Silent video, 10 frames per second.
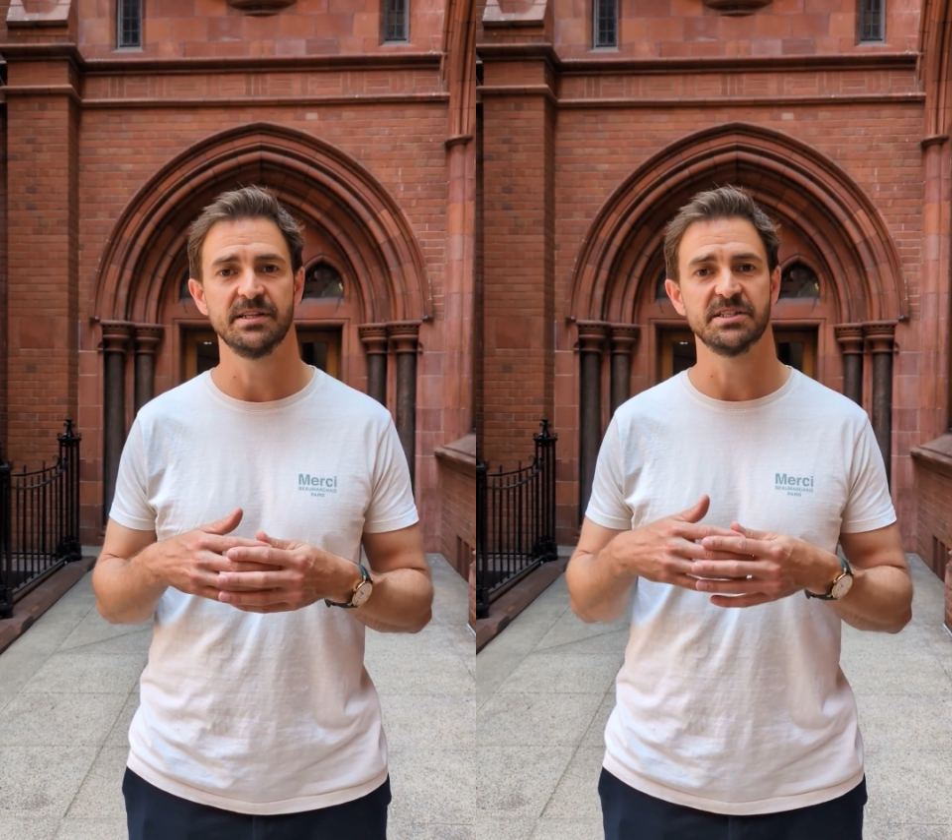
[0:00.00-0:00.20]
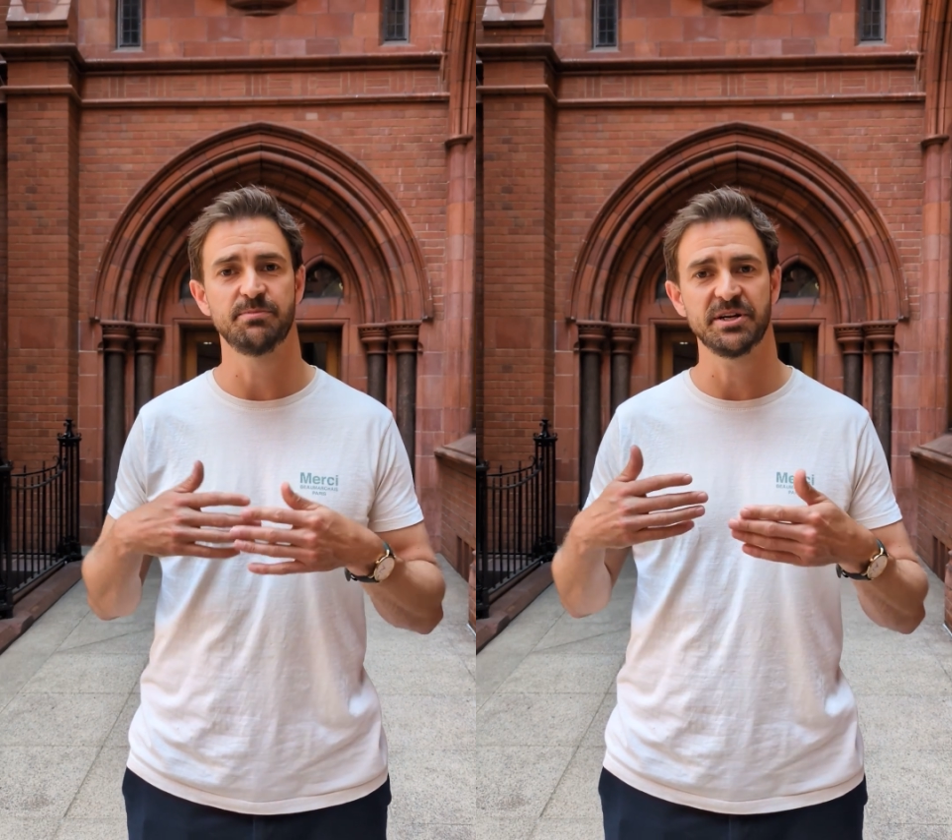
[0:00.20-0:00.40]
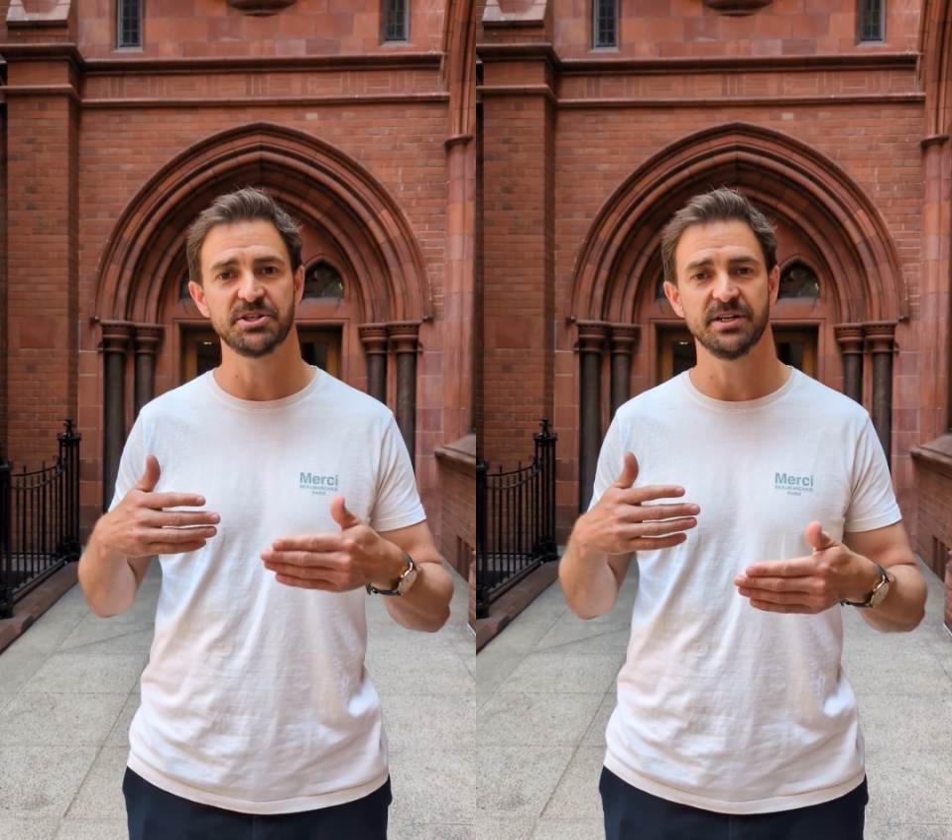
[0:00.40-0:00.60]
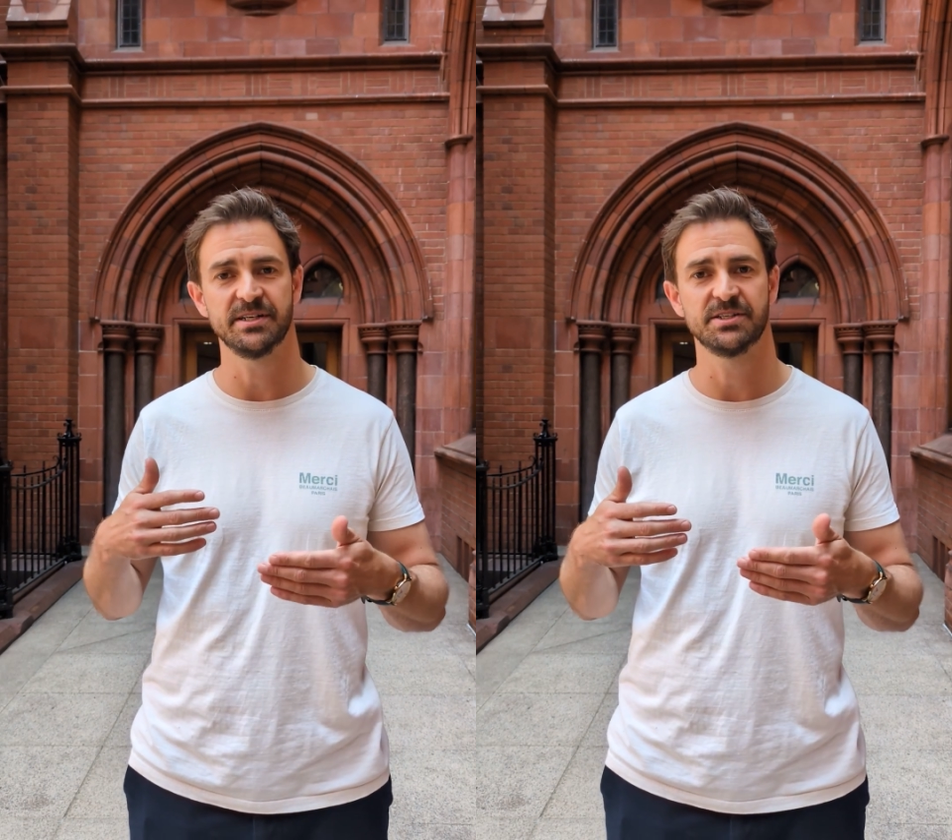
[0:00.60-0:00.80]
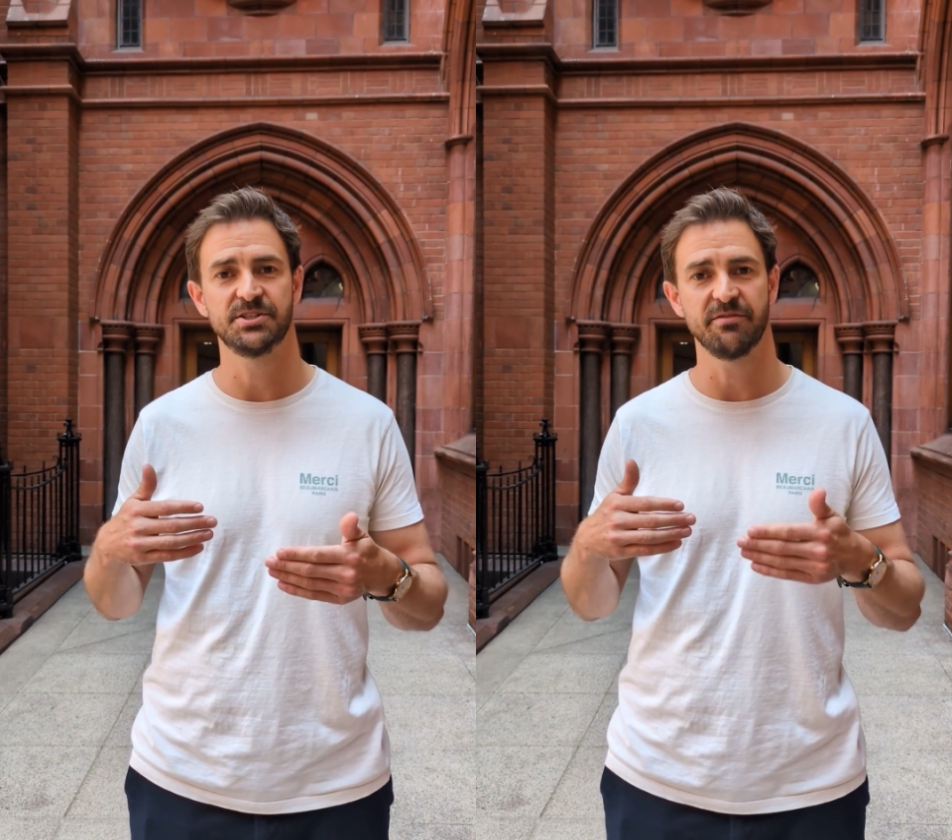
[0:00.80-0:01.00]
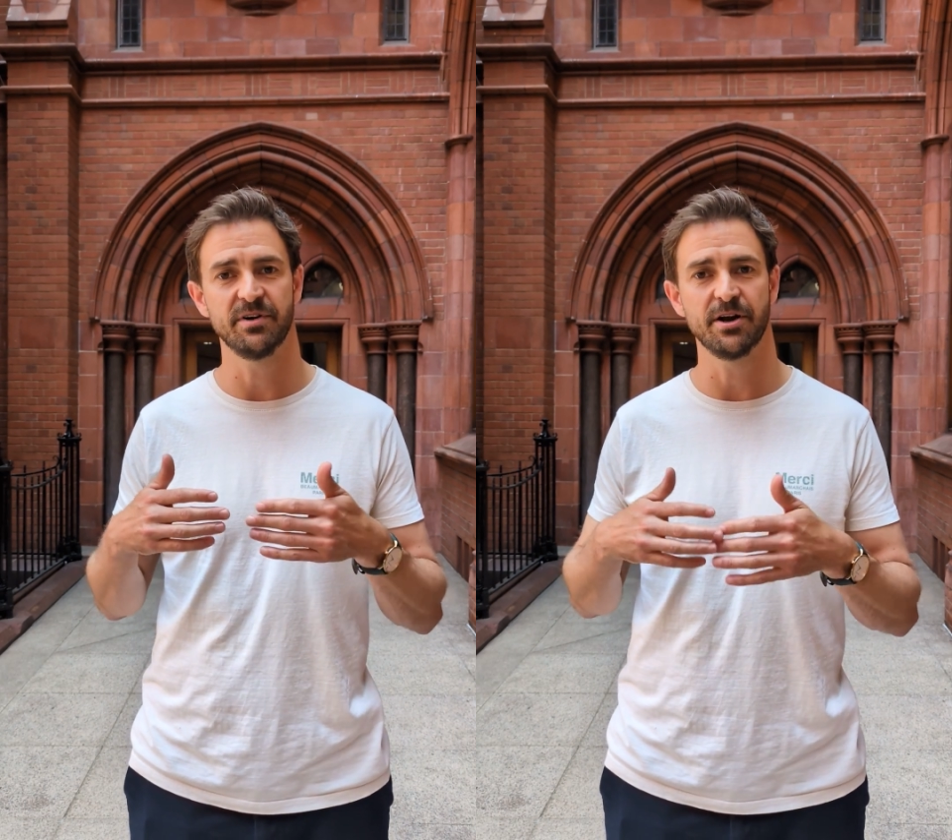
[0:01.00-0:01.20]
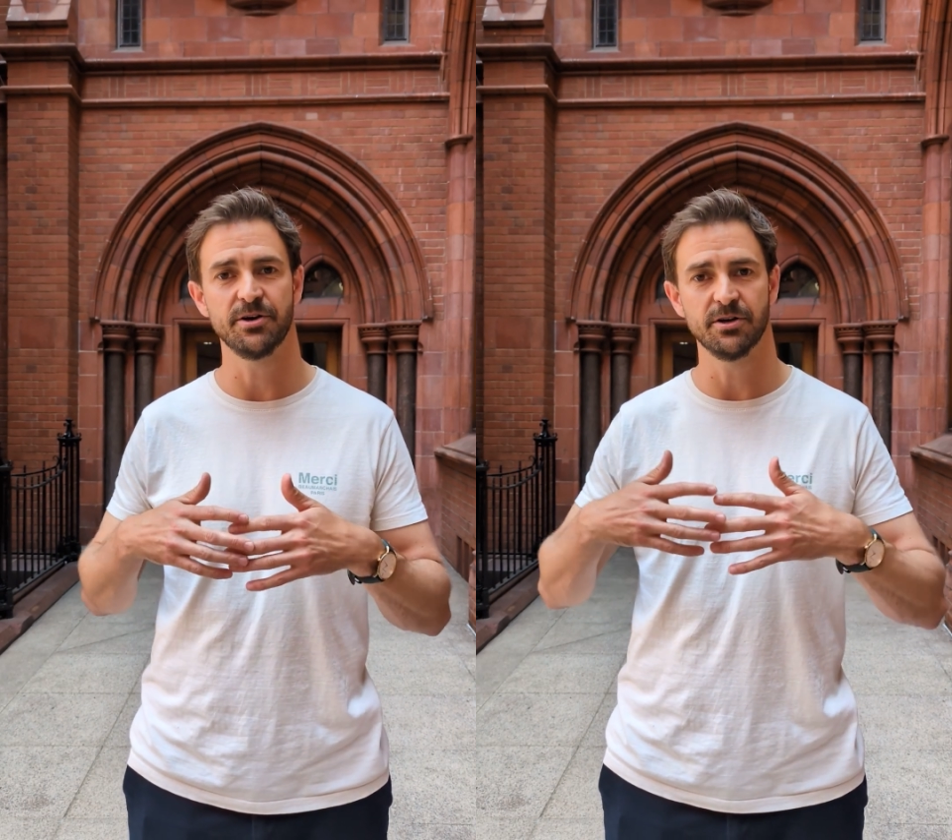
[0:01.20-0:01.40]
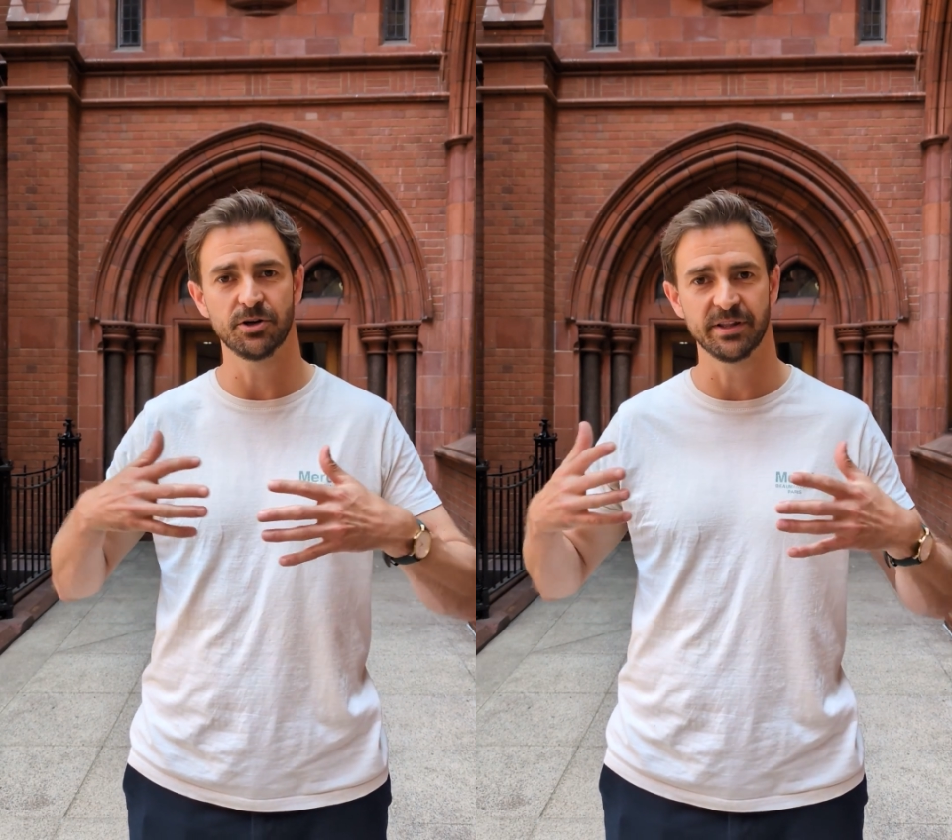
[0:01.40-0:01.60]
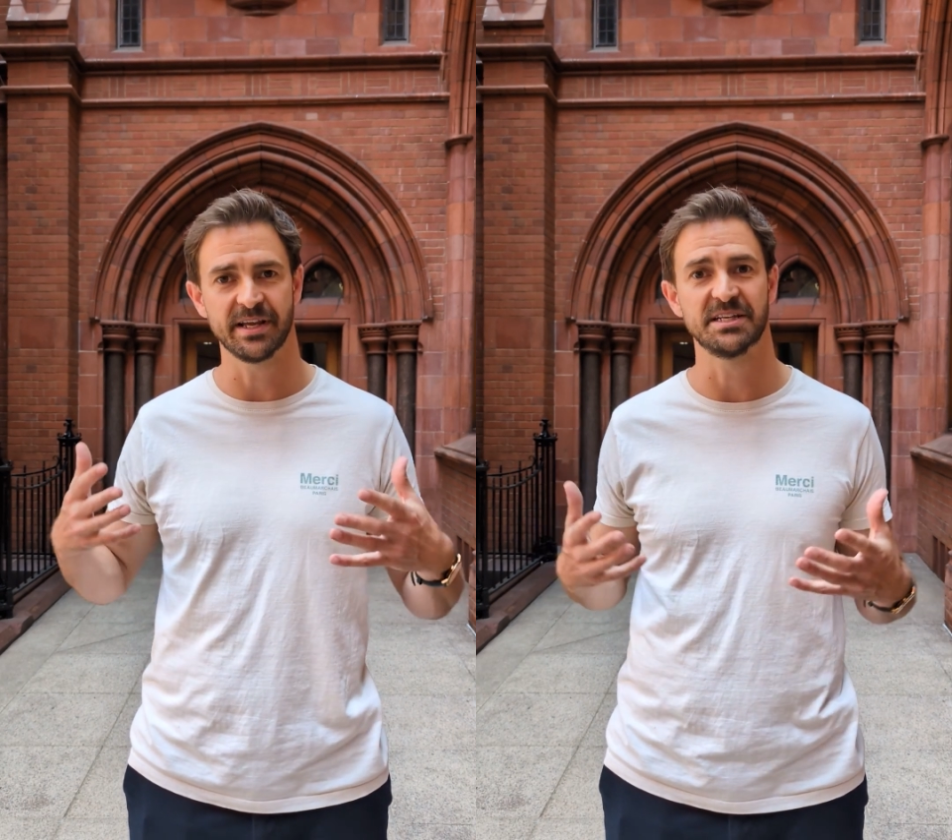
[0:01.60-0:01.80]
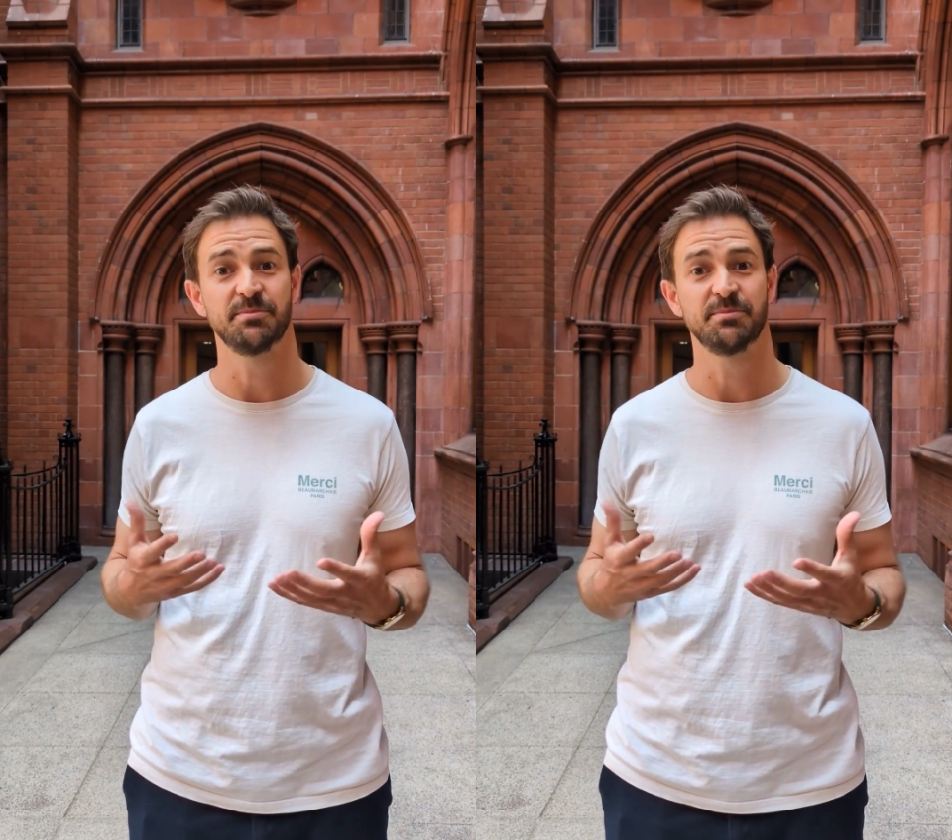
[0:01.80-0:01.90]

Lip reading: And specialists generally only look at their